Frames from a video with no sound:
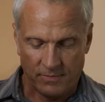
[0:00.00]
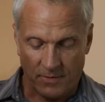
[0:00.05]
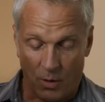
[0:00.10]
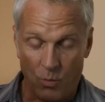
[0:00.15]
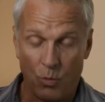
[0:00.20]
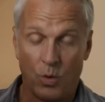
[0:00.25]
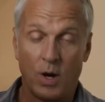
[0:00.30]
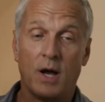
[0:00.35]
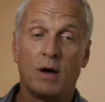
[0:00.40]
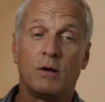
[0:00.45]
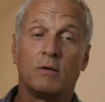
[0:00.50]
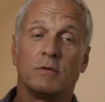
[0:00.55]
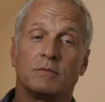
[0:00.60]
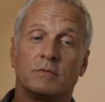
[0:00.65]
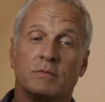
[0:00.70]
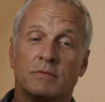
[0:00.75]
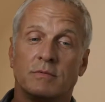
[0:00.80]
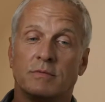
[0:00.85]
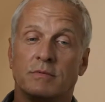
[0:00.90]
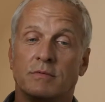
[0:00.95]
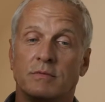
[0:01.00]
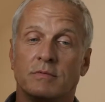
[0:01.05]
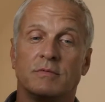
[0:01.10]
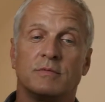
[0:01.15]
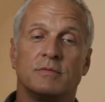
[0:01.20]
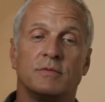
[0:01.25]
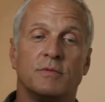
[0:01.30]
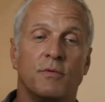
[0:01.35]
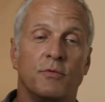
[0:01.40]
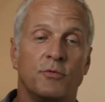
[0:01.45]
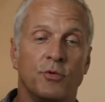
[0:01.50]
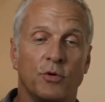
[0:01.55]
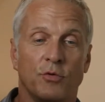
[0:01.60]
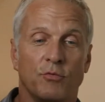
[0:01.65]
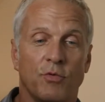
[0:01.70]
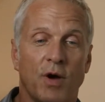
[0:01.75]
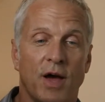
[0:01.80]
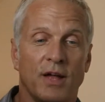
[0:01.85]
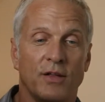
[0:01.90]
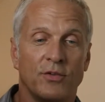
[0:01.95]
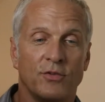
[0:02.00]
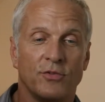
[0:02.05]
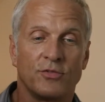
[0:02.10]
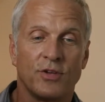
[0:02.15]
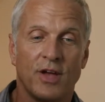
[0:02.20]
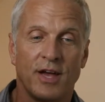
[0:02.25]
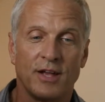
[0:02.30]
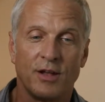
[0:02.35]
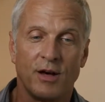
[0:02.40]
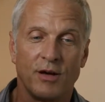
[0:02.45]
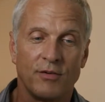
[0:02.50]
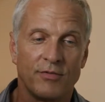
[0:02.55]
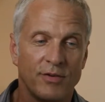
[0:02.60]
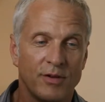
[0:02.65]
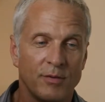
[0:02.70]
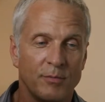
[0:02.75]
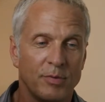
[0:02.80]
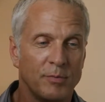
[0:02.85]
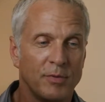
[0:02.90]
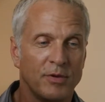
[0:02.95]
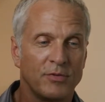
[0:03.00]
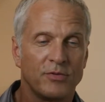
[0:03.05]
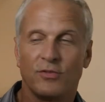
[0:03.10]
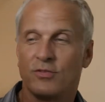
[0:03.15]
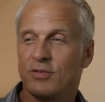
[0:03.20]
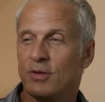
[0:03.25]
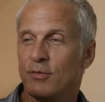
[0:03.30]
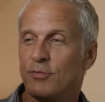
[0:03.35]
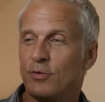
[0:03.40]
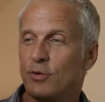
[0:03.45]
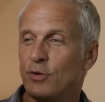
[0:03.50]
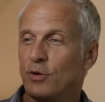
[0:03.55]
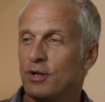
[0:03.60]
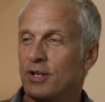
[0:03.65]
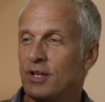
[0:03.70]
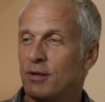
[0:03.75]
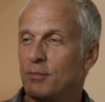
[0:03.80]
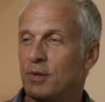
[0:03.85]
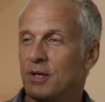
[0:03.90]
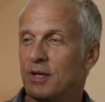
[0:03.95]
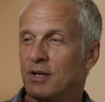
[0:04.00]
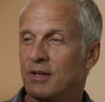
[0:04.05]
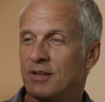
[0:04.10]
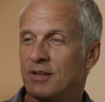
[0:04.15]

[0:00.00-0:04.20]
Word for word: Wow. So did Ryan sign off on a permission slip for you to date me?